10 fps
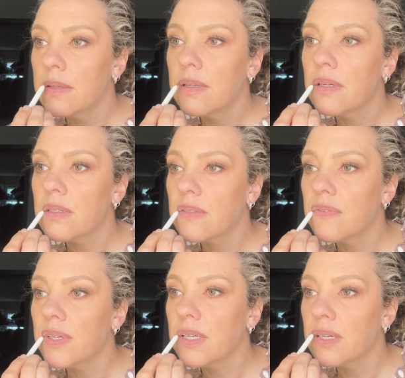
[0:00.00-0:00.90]
just
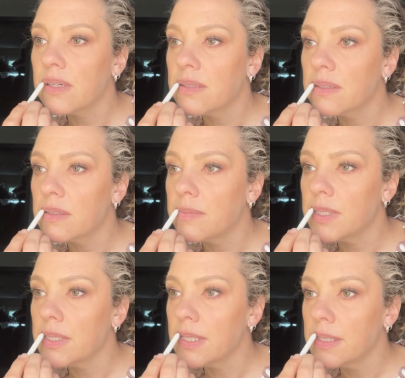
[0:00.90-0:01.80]
faking a little
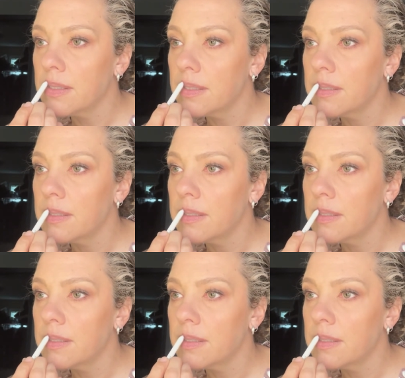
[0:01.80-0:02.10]
bit there